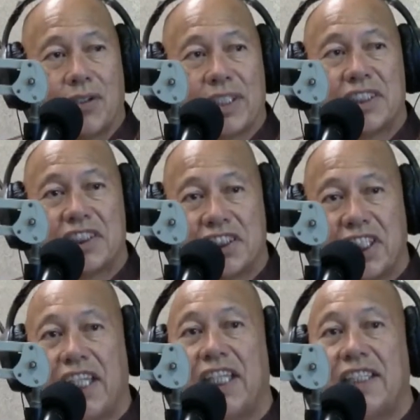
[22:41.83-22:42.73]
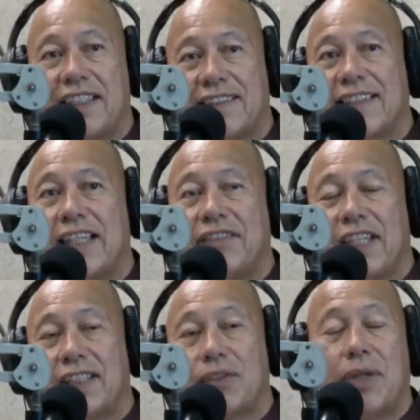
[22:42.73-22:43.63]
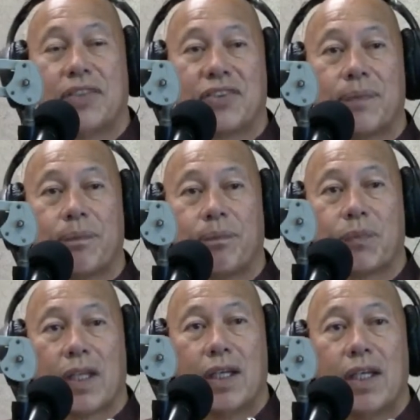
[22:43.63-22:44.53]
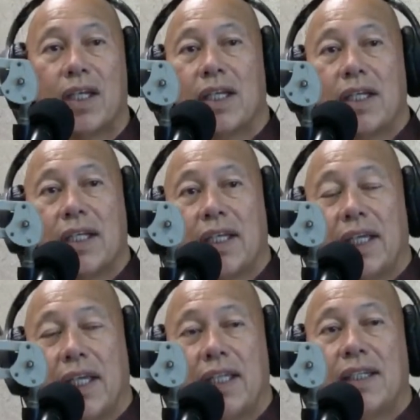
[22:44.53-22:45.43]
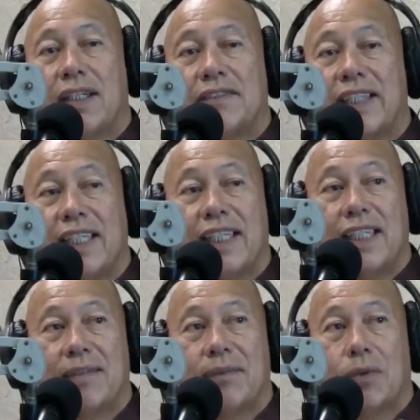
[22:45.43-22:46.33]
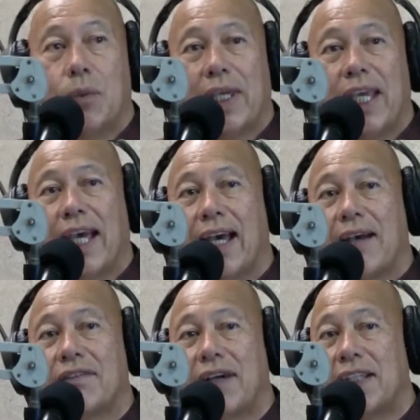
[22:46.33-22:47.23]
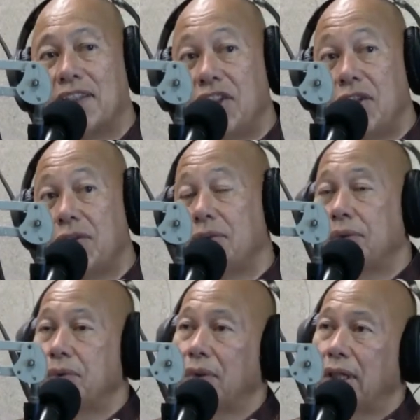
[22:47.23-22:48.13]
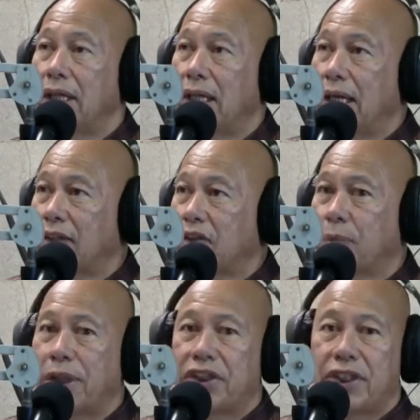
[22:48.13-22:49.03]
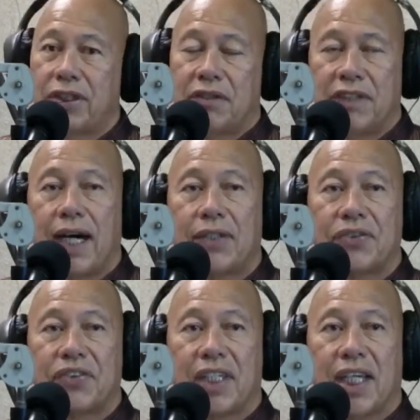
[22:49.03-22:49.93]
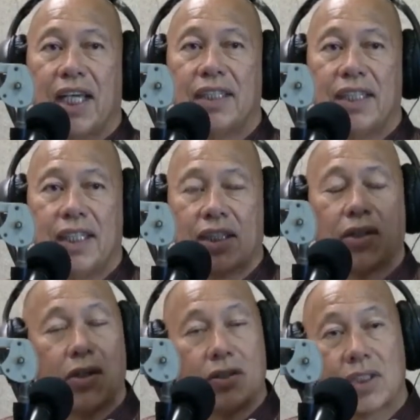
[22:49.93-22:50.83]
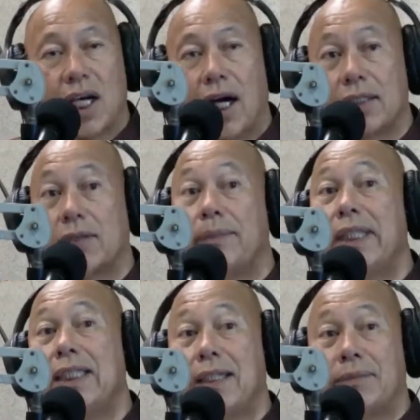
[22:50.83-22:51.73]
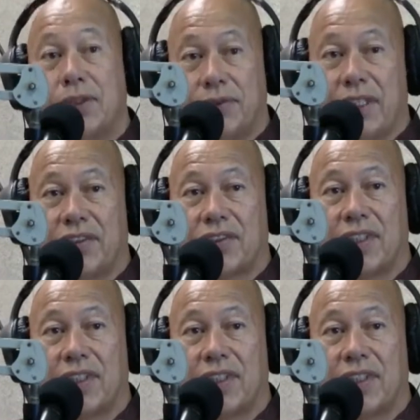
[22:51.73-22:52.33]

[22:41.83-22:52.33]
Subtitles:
shade and safety and the rest. In Hawaii, we have a new expression of housing, and they are called condominium units.